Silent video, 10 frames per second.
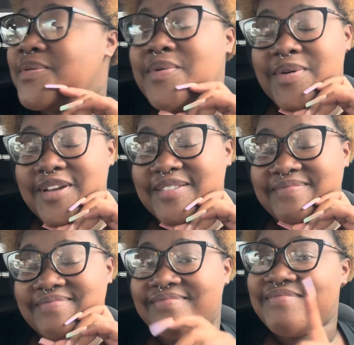won't,
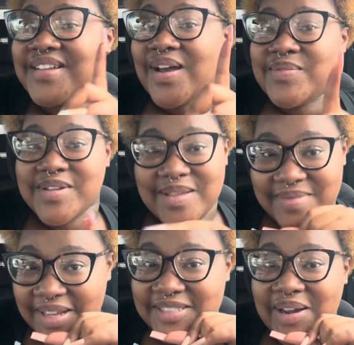but I will
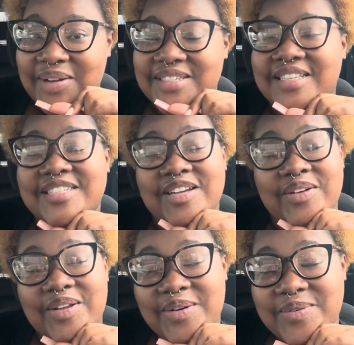update y'all to let y'all
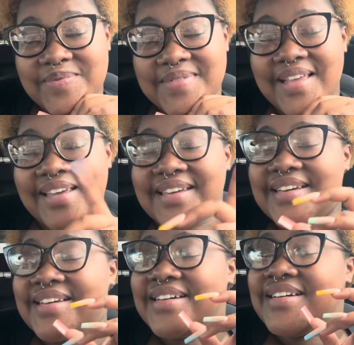know.
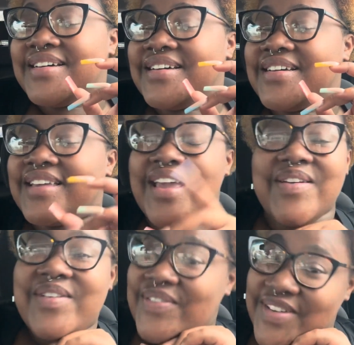Can't
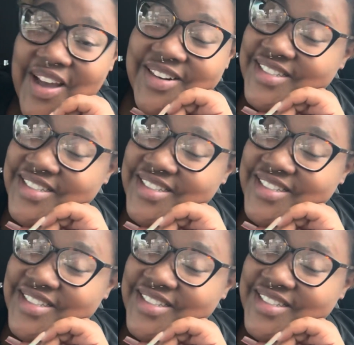wait for y'all to